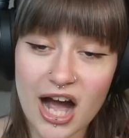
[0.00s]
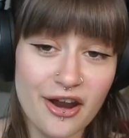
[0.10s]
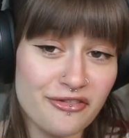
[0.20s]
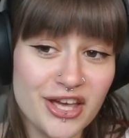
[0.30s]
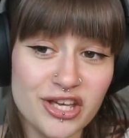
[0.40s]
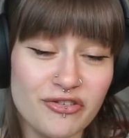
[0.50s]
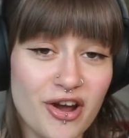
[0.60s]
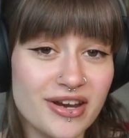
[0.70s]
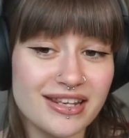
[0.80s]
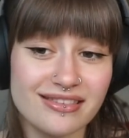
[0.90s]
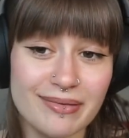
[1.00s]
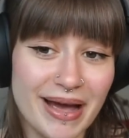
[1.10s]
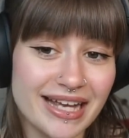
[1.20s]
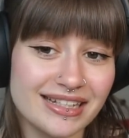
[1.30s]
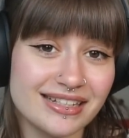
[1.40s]
I don't think you're earning the
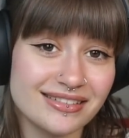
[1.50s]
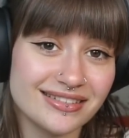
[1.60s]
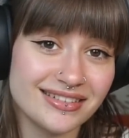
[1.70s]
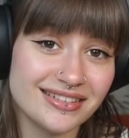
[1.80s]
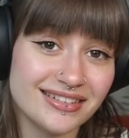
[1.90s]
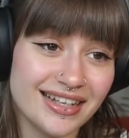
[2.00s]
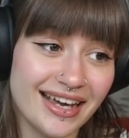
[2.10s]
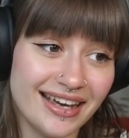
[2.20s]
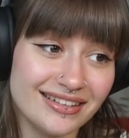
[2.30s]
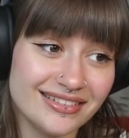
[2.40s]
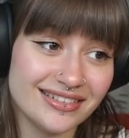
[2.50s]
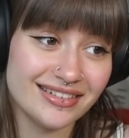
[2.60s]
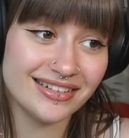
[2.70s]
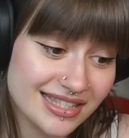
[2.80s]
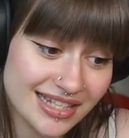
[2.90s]
bank here.
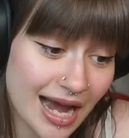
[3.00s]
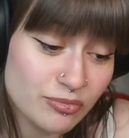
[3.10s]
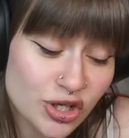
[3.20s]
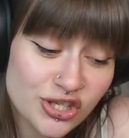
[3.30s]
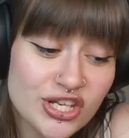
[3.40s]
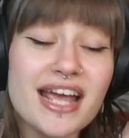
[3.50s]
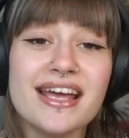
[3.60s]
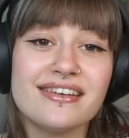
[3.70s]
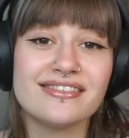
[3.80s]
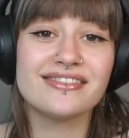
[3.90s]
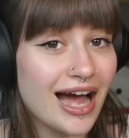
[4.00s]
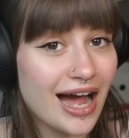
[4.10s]
I'm just saying.